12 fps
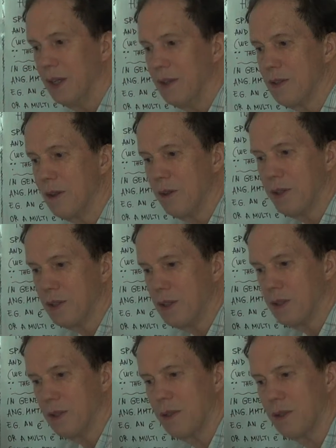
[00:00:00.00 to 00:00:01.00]
so that
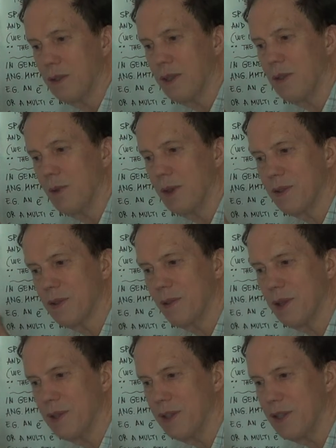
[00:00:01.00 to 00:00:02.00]
your C1
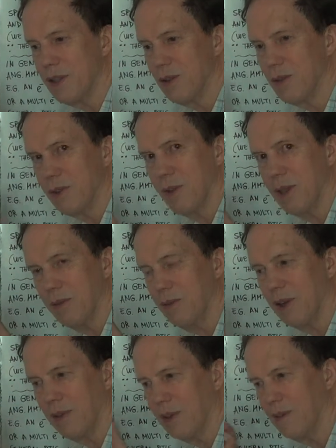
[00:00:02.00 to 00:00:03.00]
squared, C2 squared,
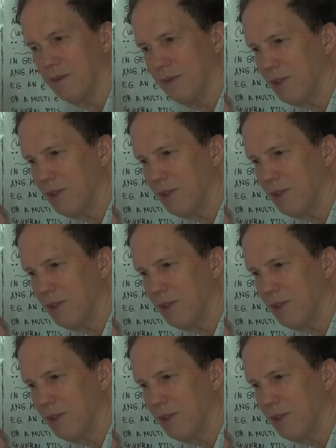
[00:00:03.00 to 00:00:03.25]
whatever,